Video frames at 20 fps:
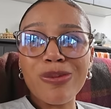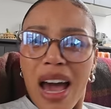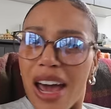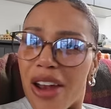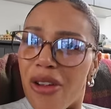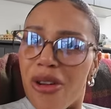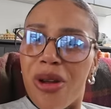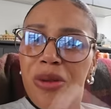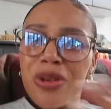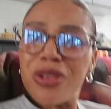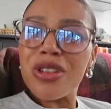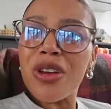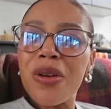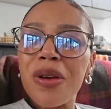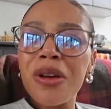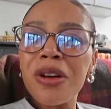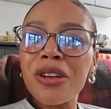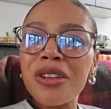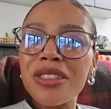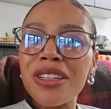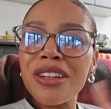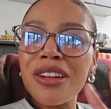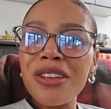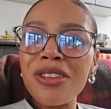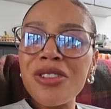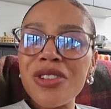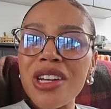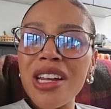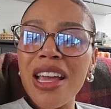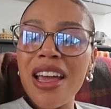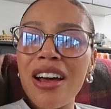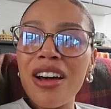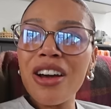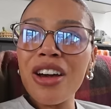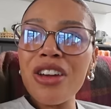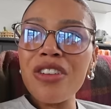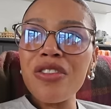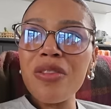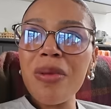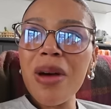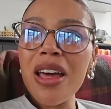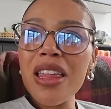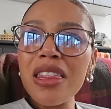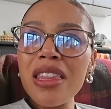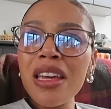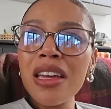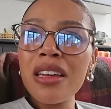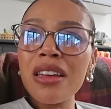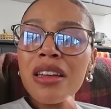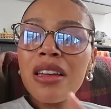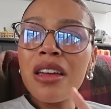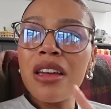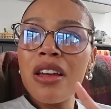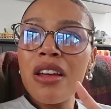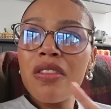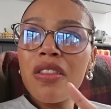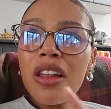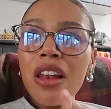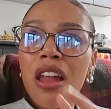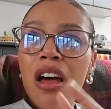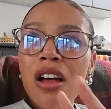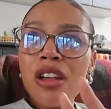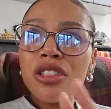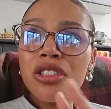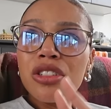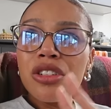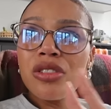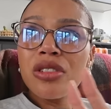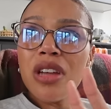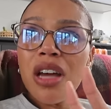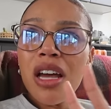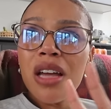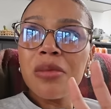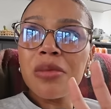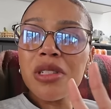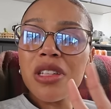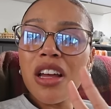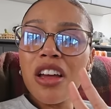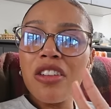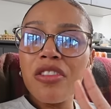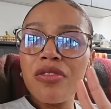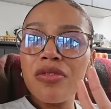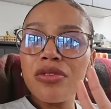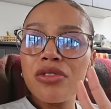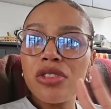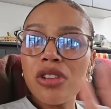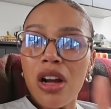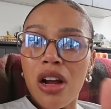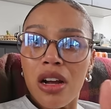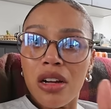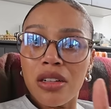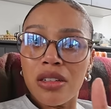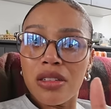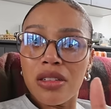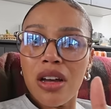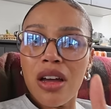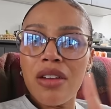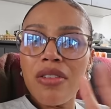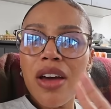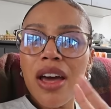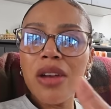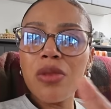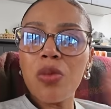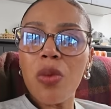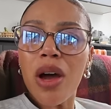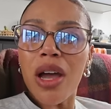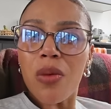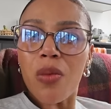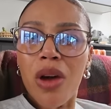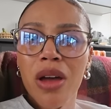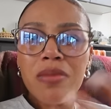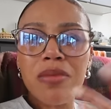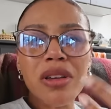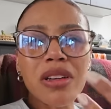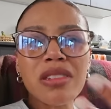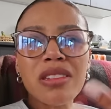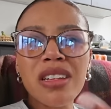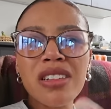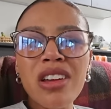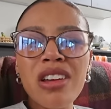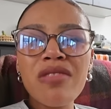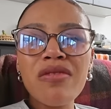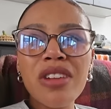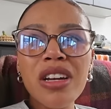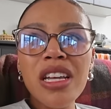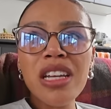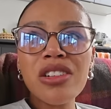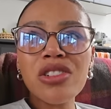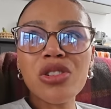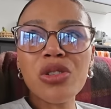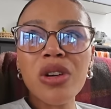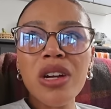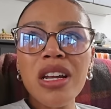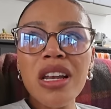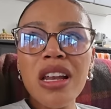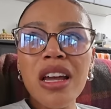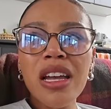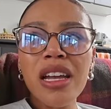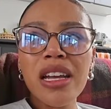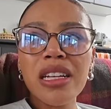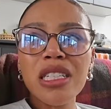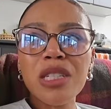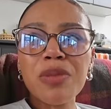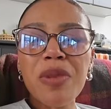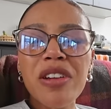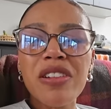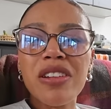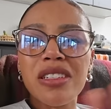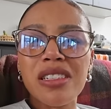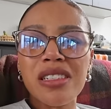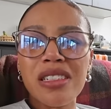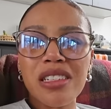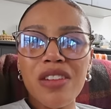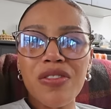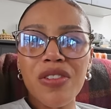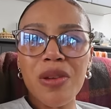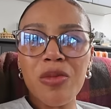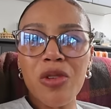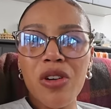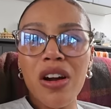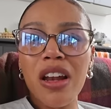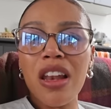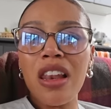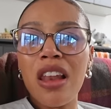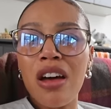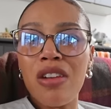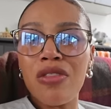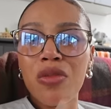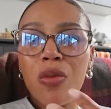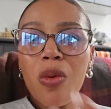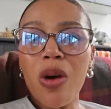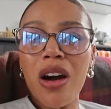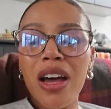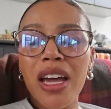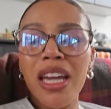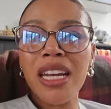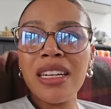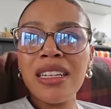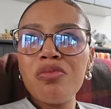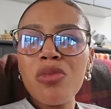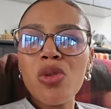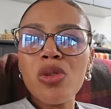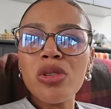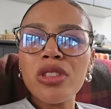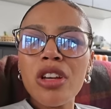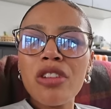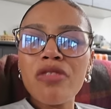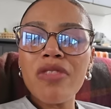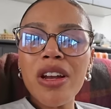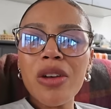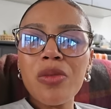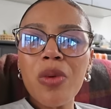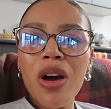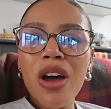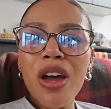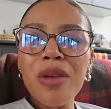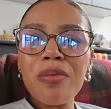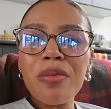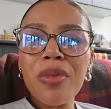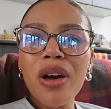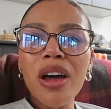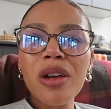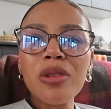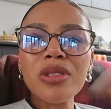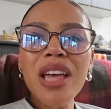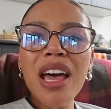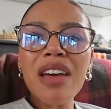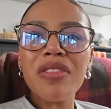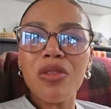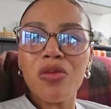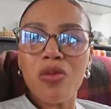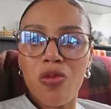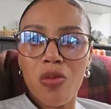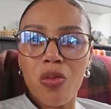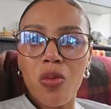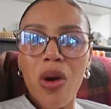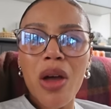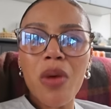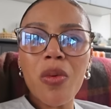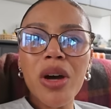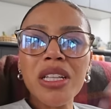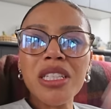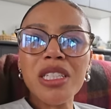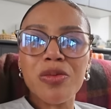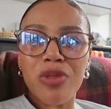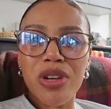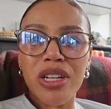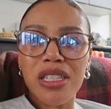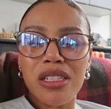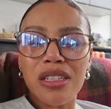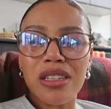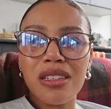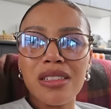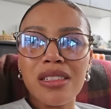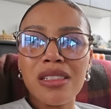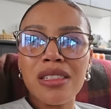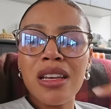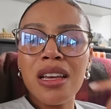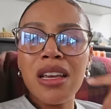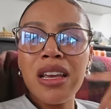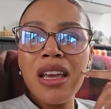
I don't know what's going on because I don't usually get hungover, but I think the last two times that I've drunk, I've had white wine because I don't really enjoy like spirits and stuff anymore. I love wine. More so red wine, but I was having white wine spritzers.